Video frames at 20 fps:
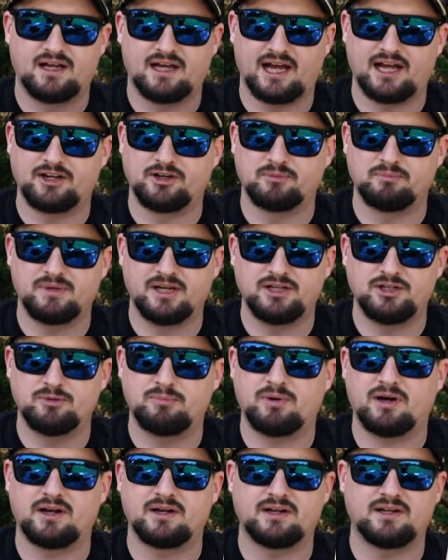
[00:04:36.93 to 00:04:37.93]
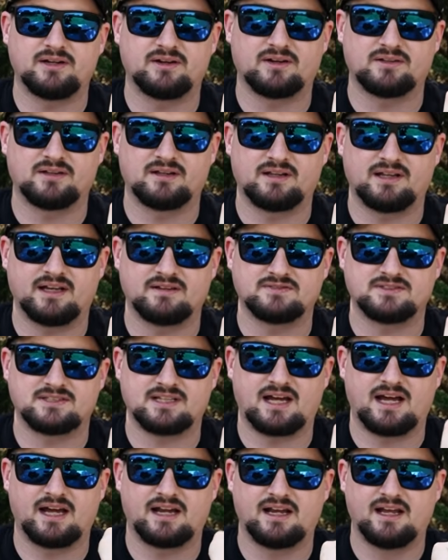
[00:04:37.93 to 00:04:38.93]
and your menu button here on the left
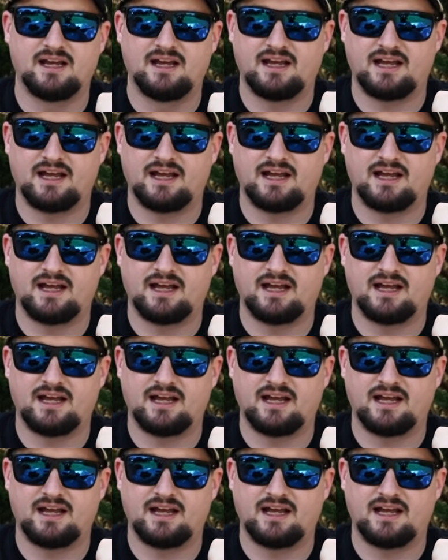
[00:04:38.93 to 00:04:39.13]
side.